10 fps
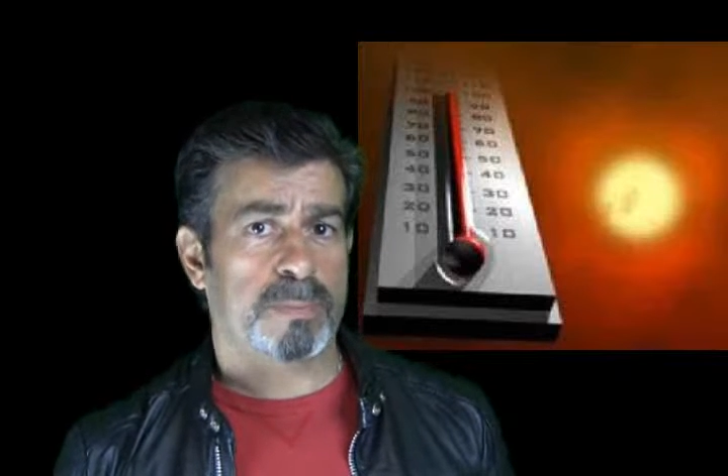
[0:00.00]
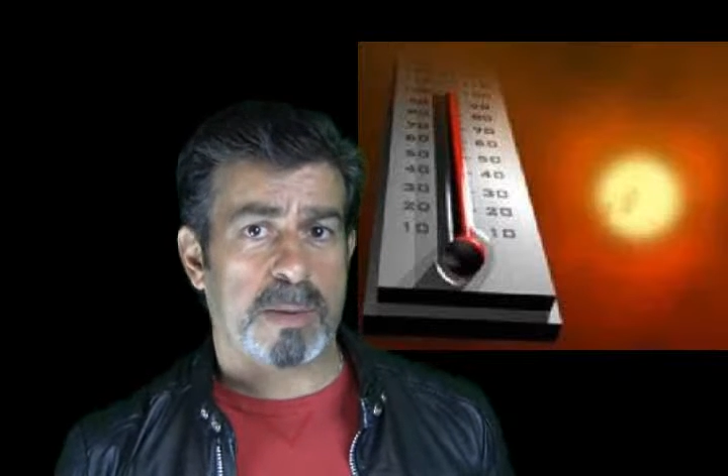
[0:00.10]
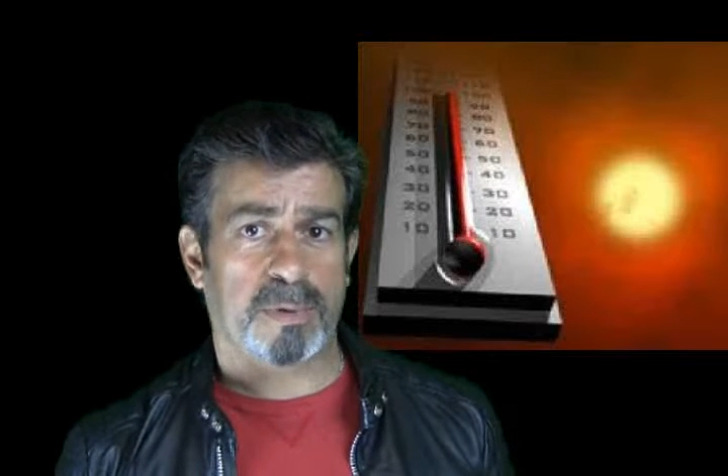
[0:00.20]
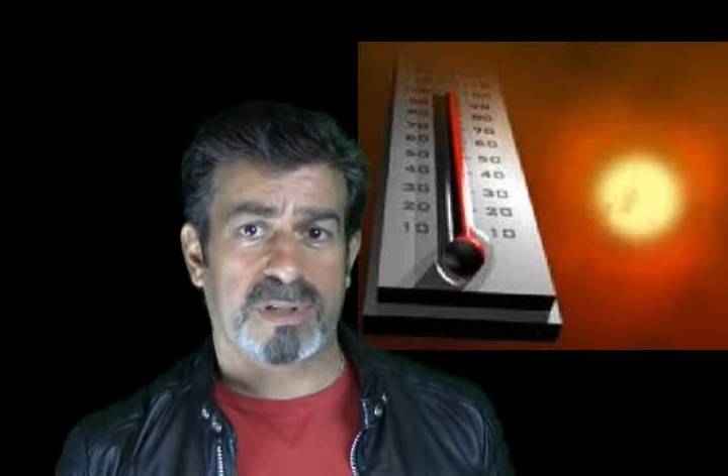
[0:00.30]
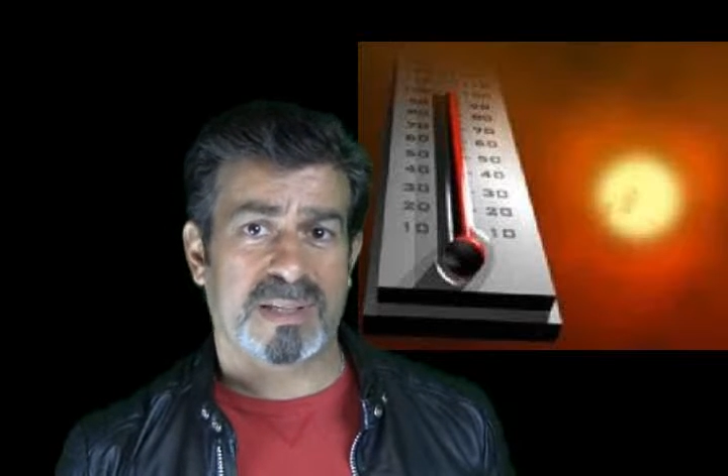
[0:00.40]

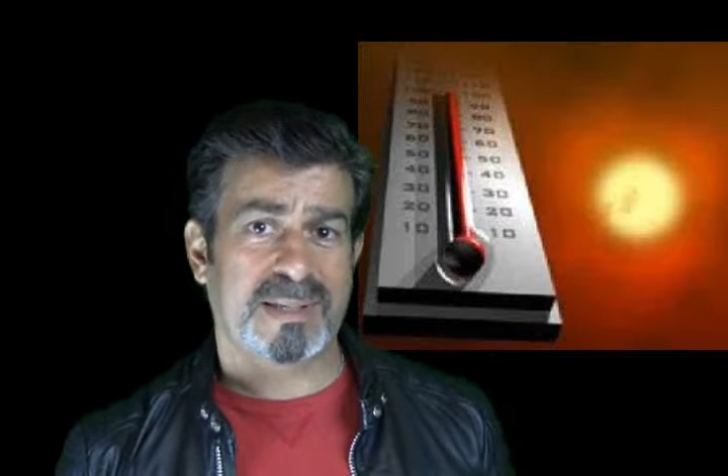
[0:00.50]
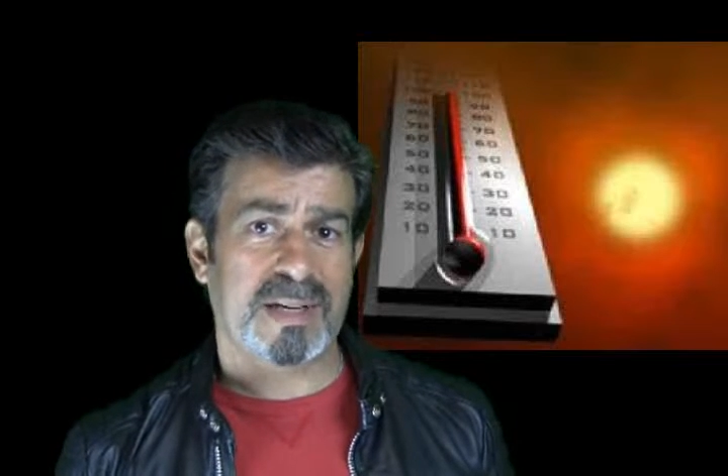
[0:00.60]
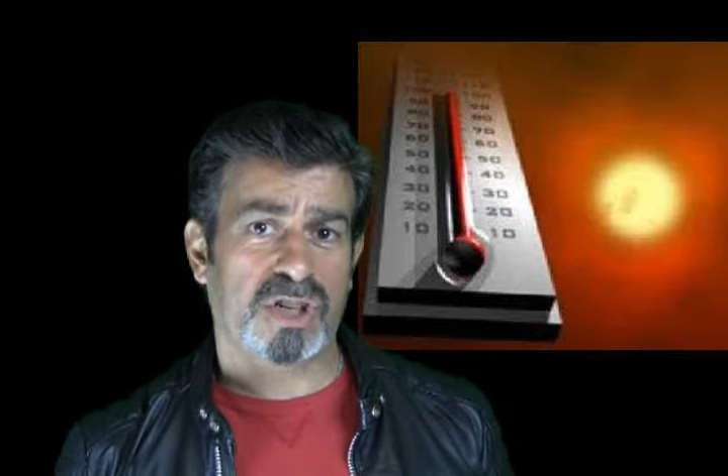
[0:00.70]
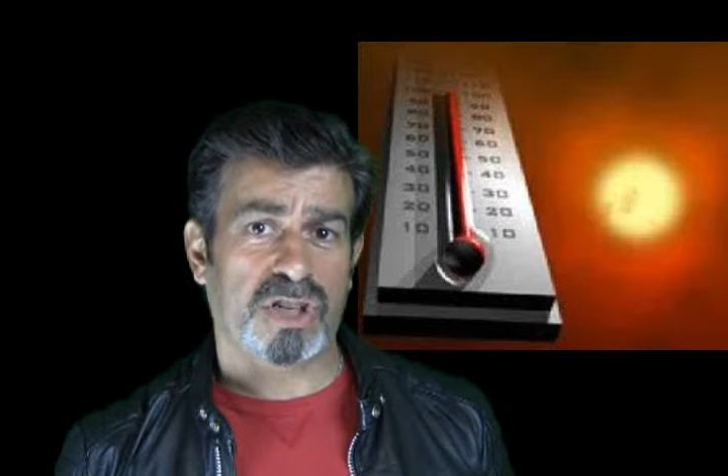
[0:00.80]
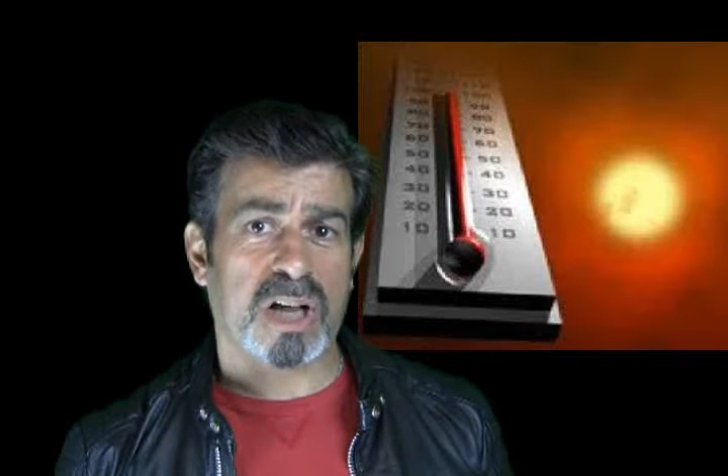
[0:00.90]
people to
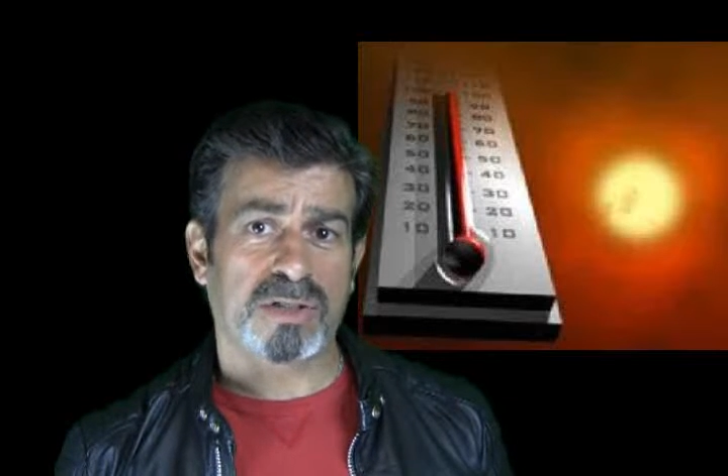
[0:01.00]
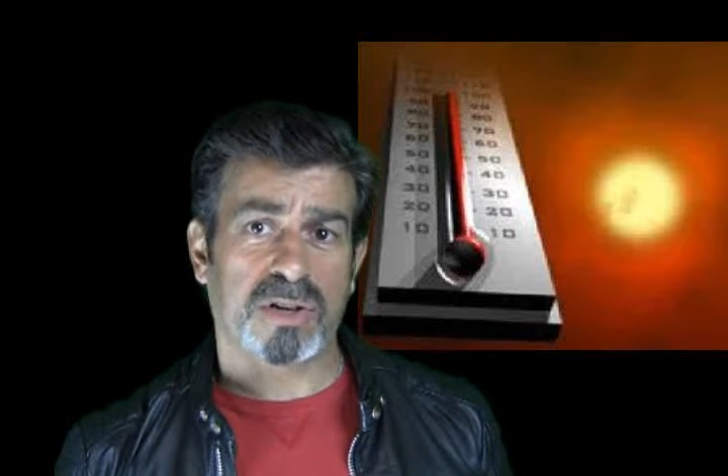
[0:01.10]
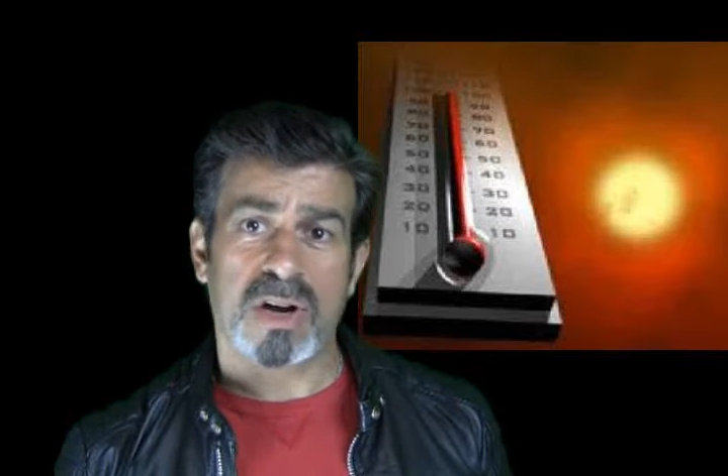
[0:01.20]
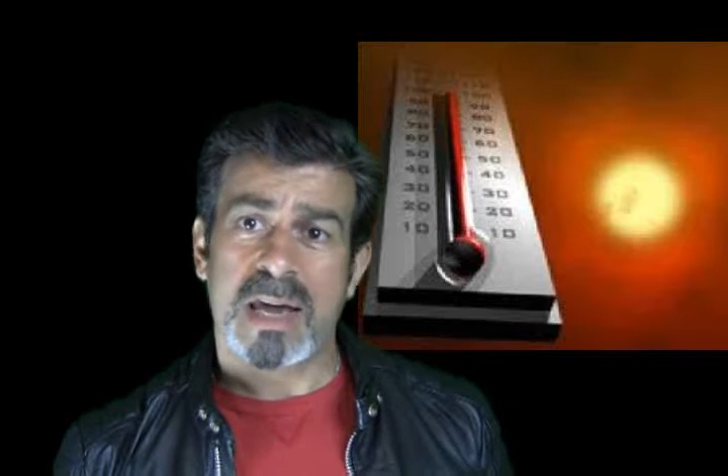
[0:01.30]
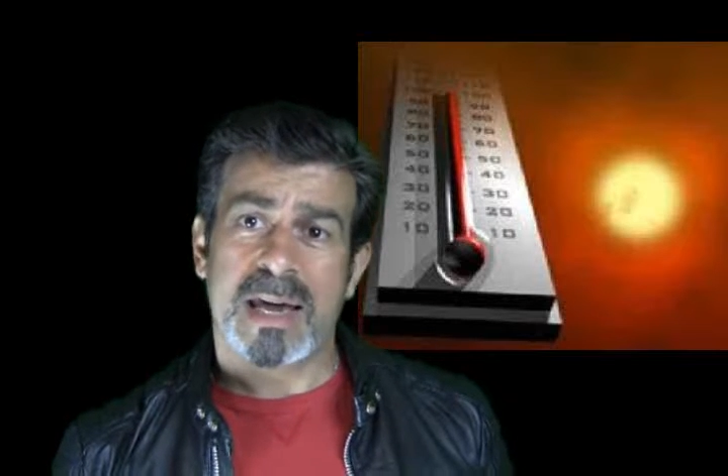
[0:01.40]
seek
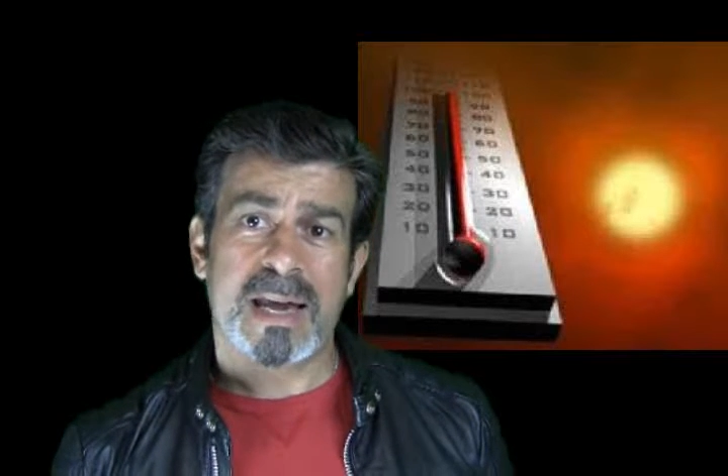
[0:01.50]
shelter